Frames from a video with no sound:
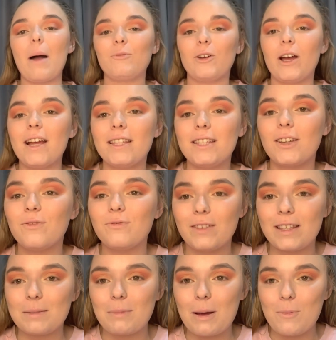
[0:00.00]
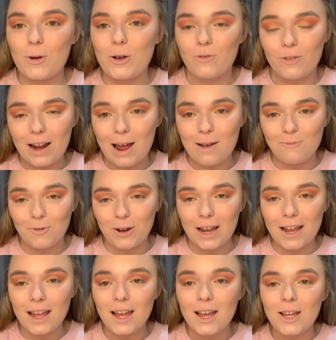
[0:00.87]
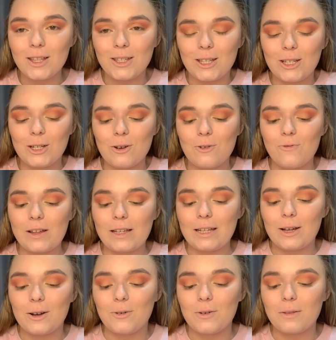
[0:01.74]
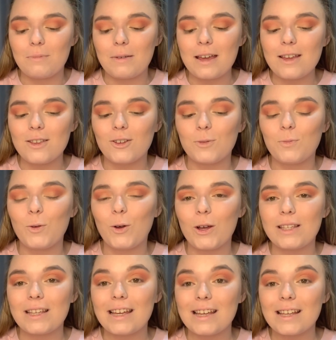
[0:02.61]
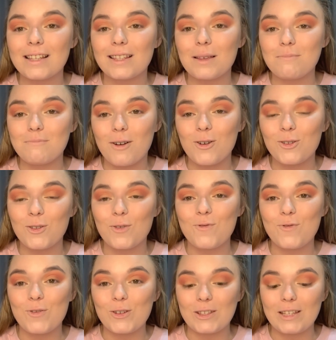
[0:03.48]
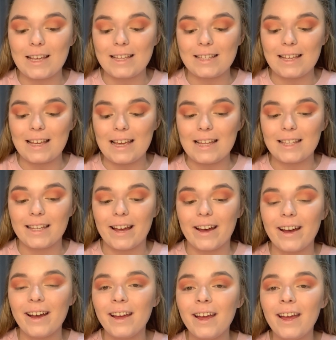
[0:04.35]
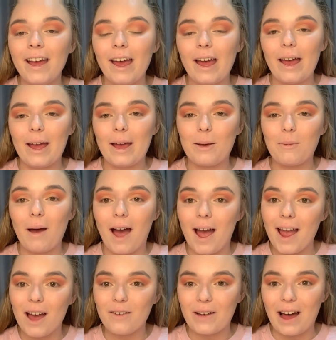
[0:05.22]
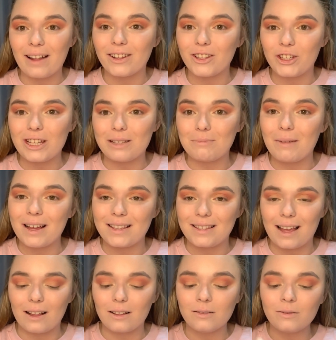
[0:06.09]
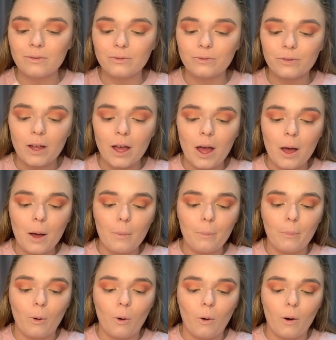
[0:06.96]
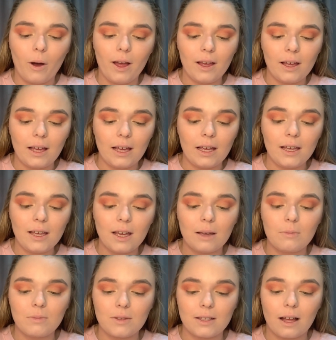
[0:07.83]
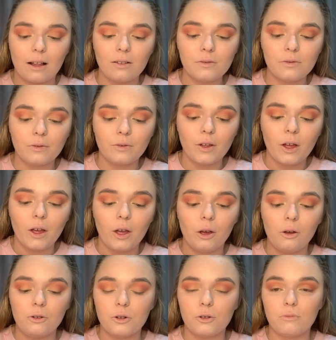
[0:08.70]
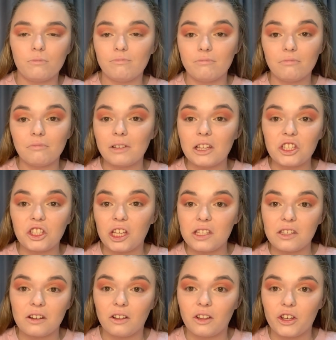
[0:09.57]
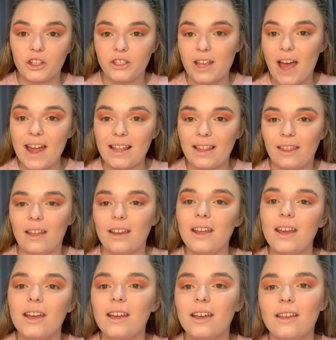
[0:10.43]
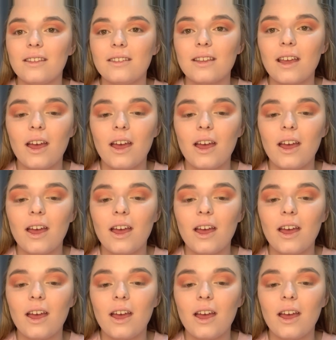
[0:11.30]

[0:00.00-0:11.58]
trying to convince my boyfriend Henry to do a video with me just because he is the most fussiest eater. I have allergies myself, but he himself, who literally isn't allergic to anything, he is